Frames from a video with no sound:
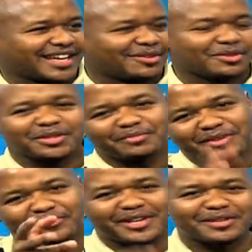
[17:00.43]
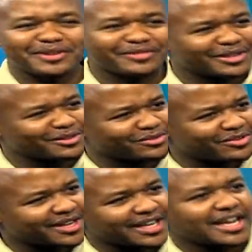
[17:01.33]
My friend, my very good
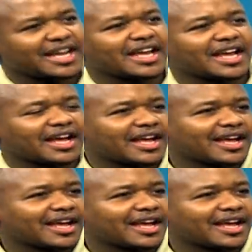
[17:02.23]
friend. Yeah.